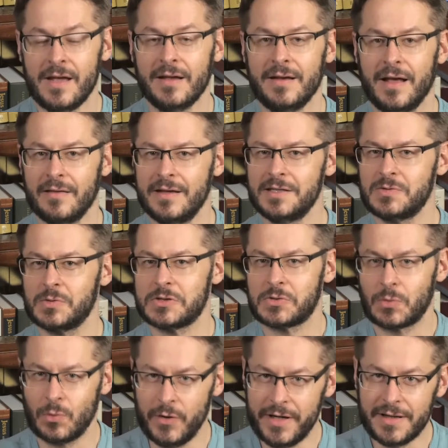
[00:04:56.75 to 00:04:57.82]
Now, this was
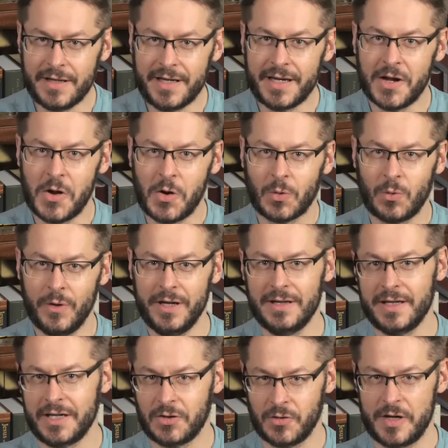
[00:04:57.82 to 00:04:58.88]
really,
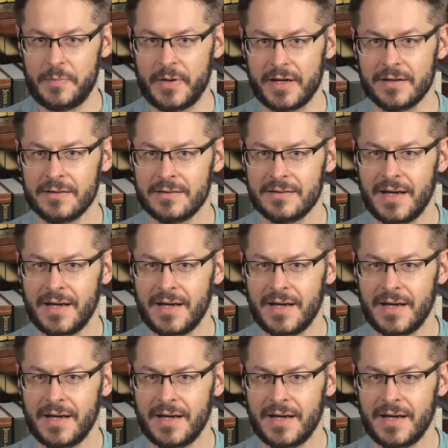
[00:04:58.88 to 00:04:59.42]
really creepy.